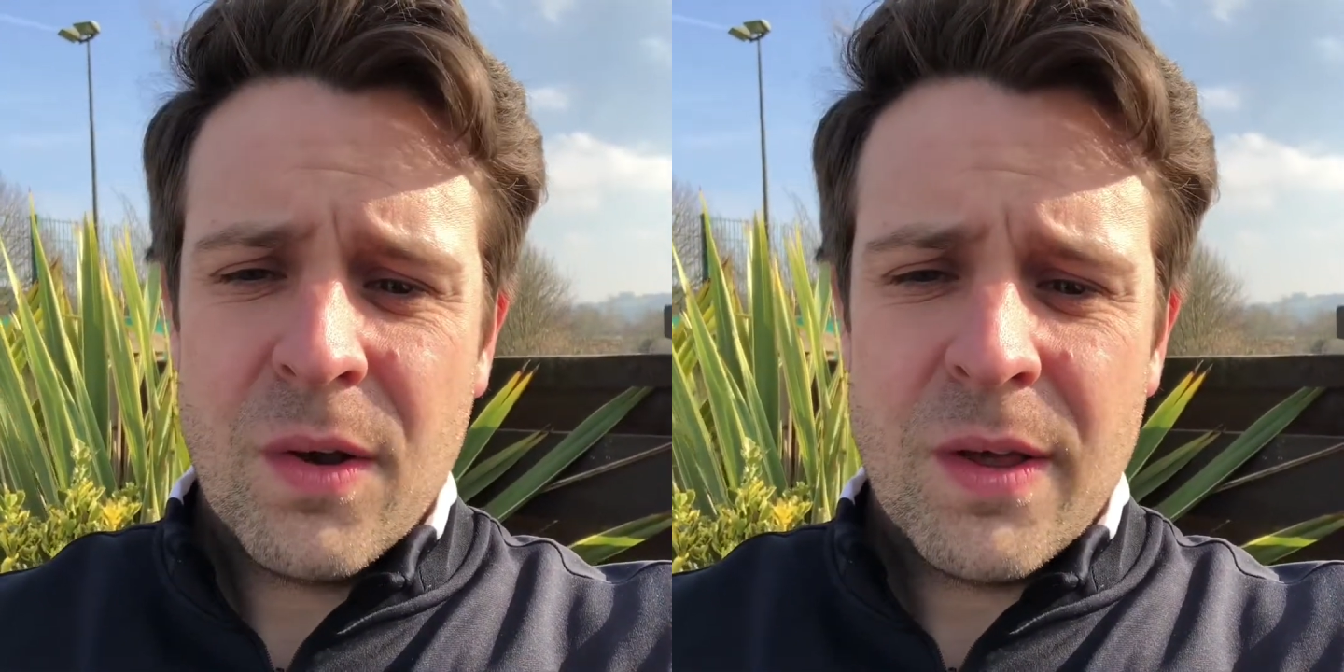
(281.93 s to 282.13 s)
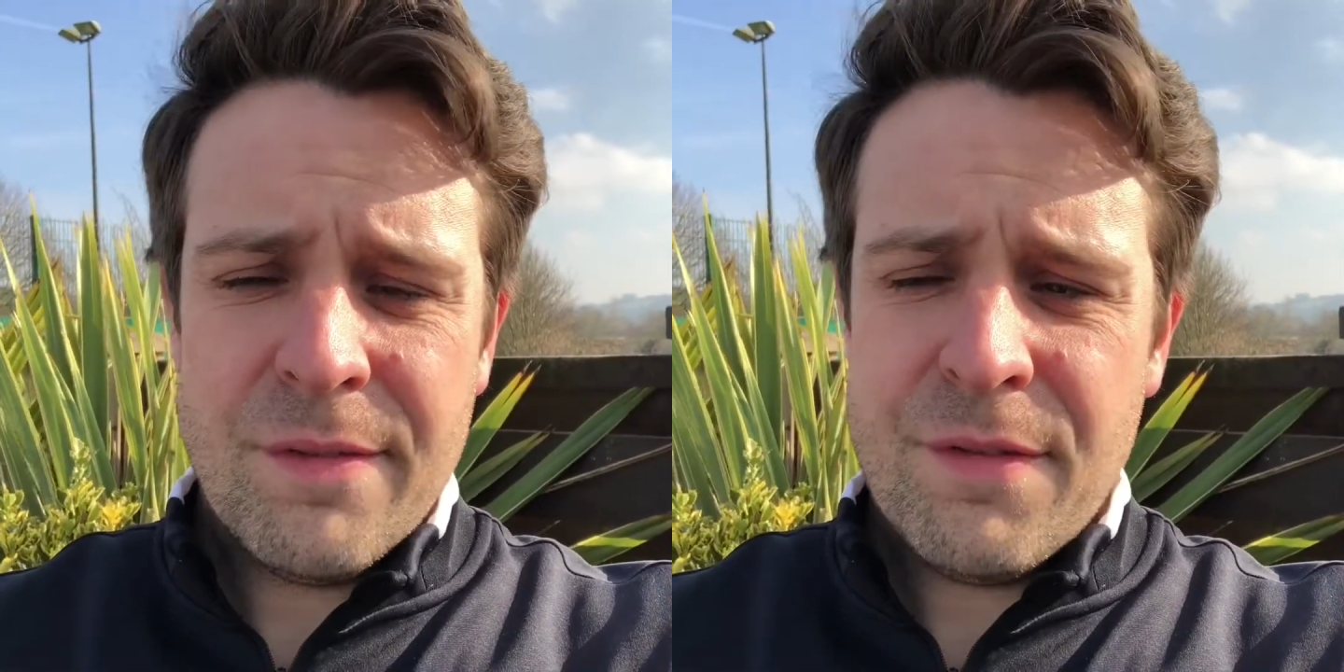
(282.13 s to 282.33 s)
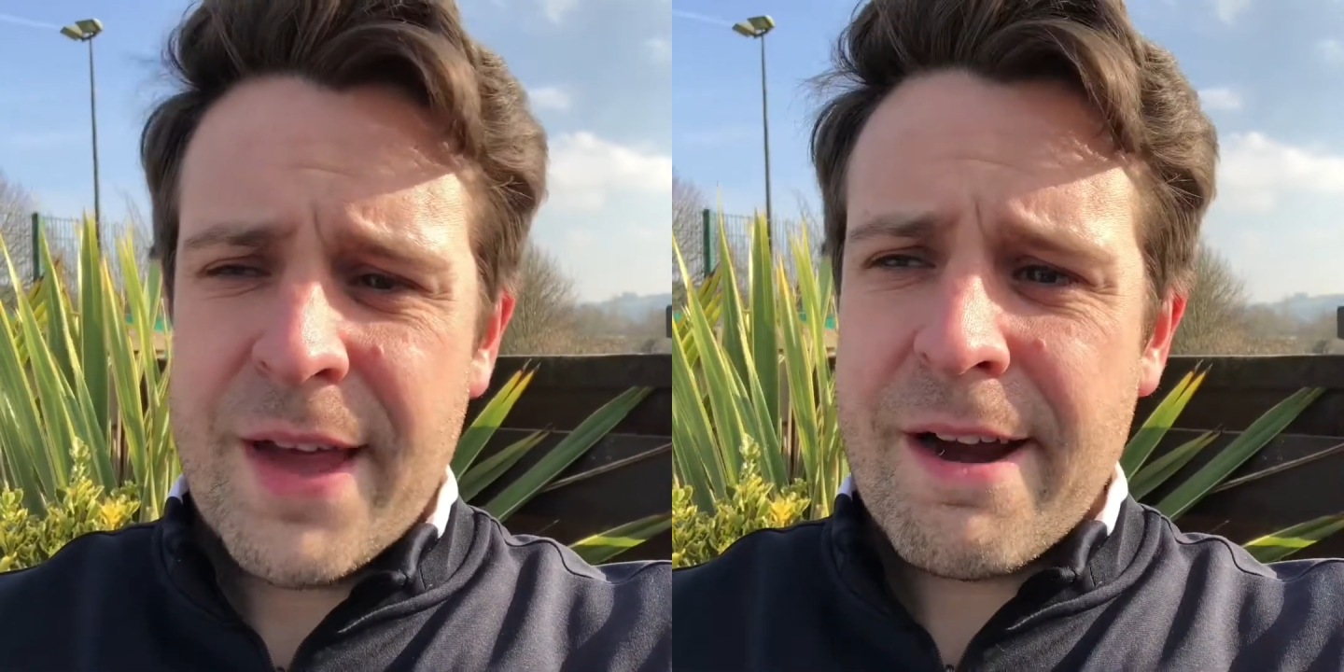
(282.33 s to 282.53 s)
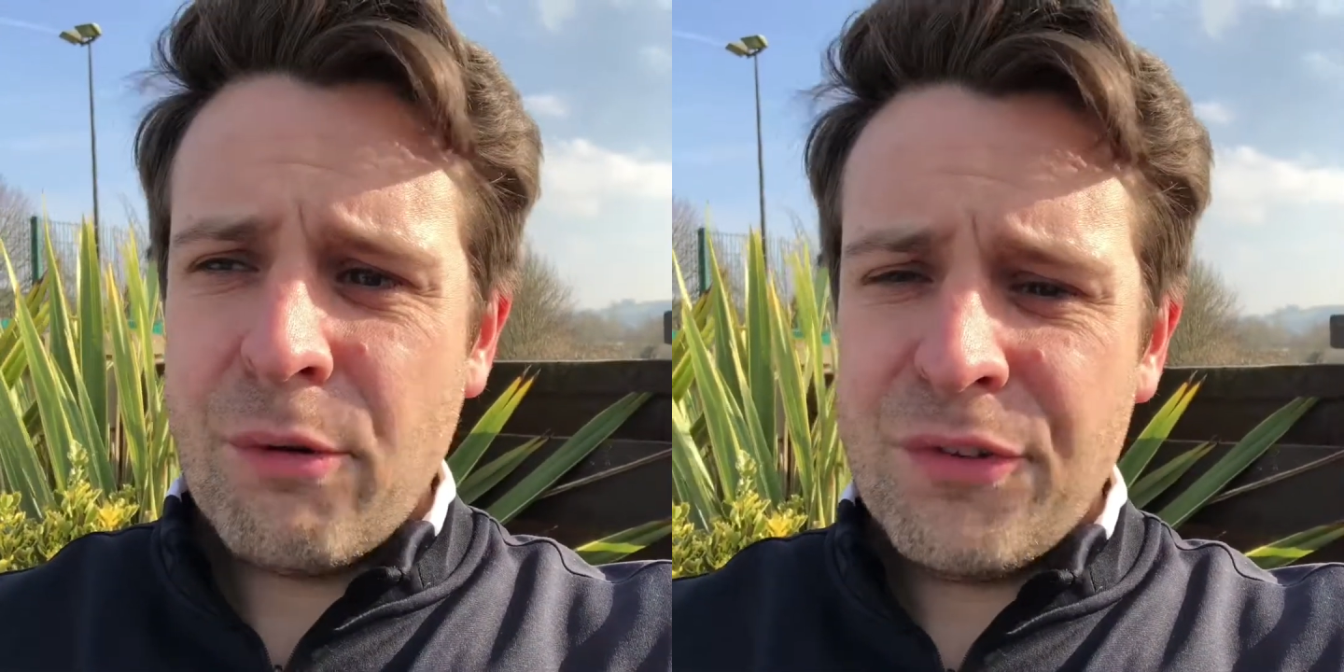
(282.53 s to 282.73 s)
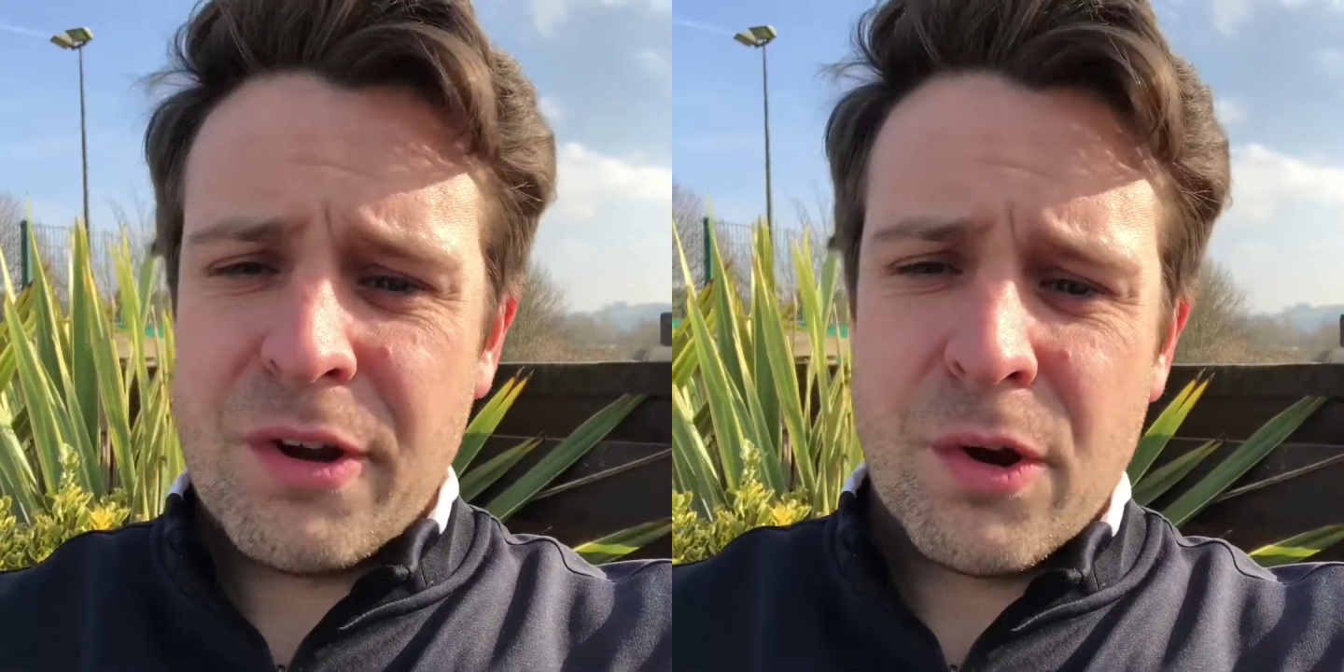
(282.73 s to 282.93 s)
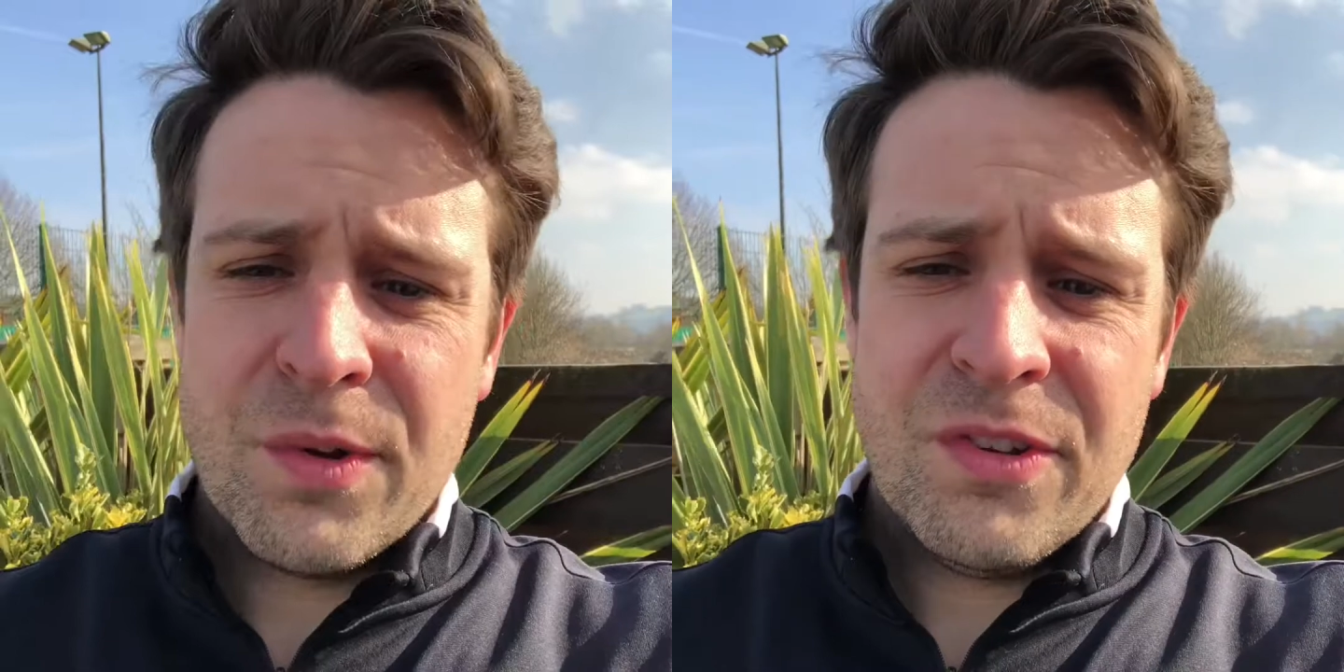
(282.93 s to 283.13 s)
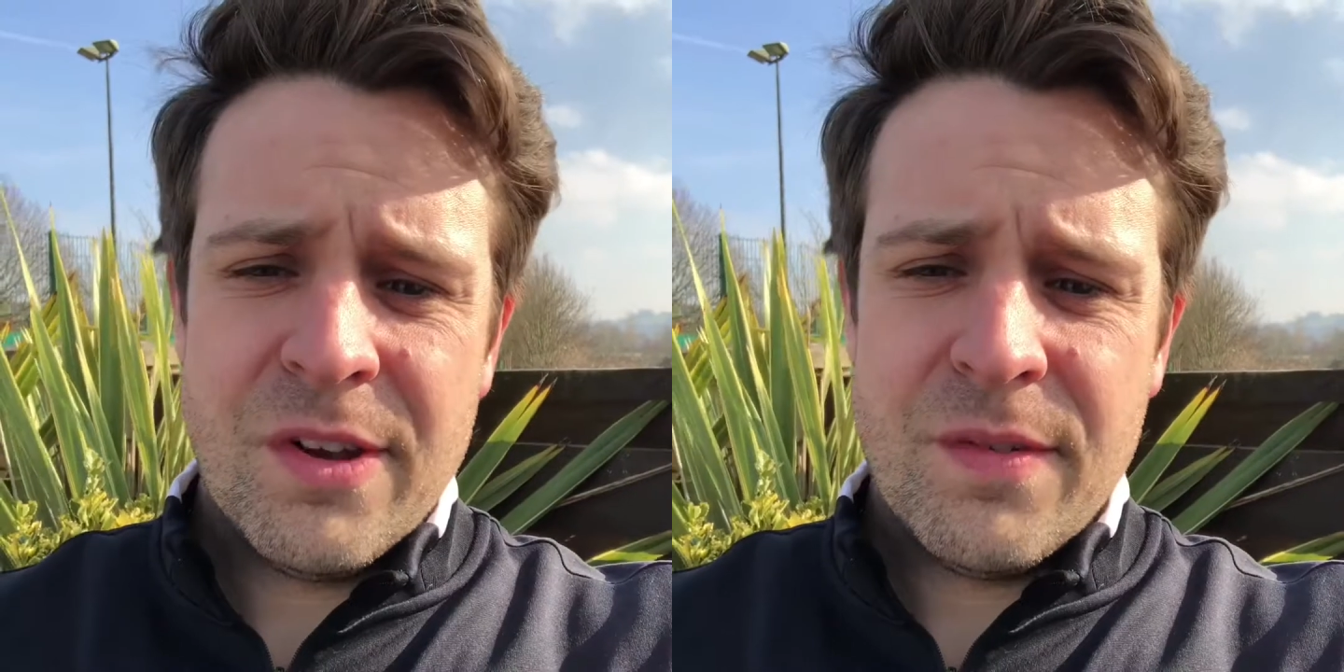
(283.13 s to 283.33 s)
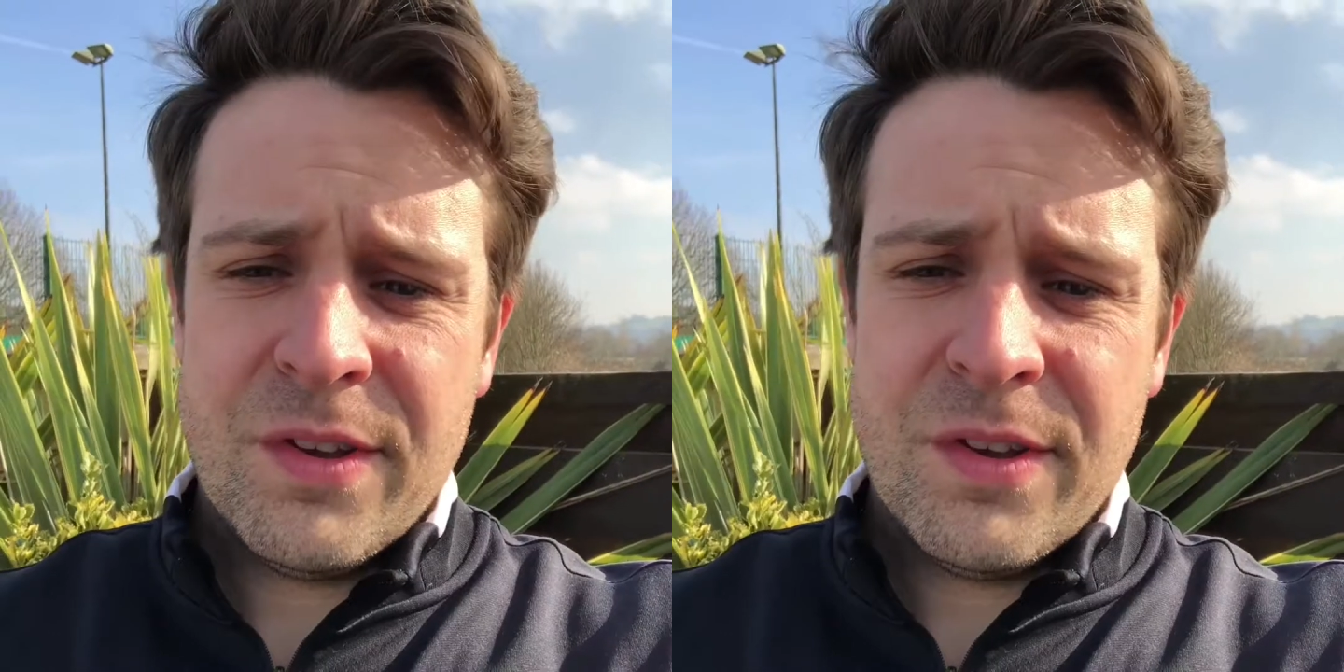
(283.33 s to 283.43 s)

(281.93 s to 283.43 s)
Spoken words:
if they're also inquisitive.